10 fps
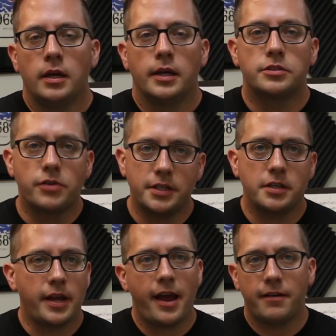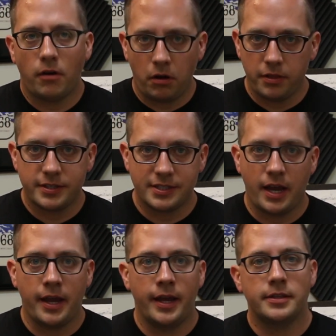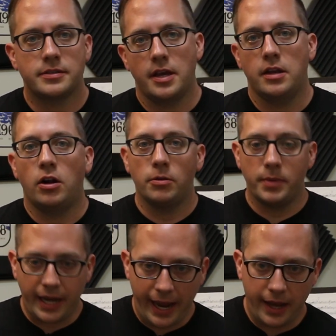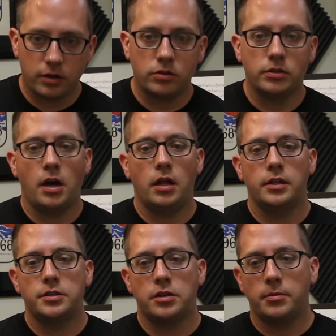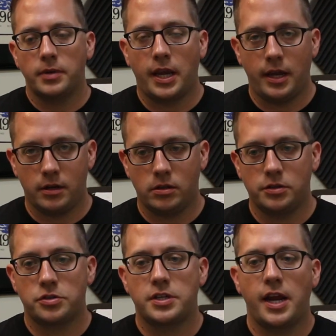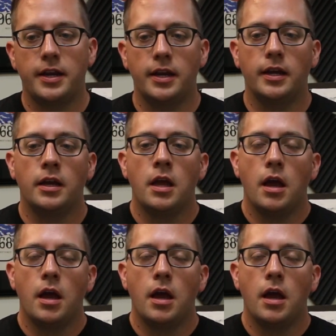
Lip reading: It's great to have all the science and all the mechanical knowledge, all the mechanical understanding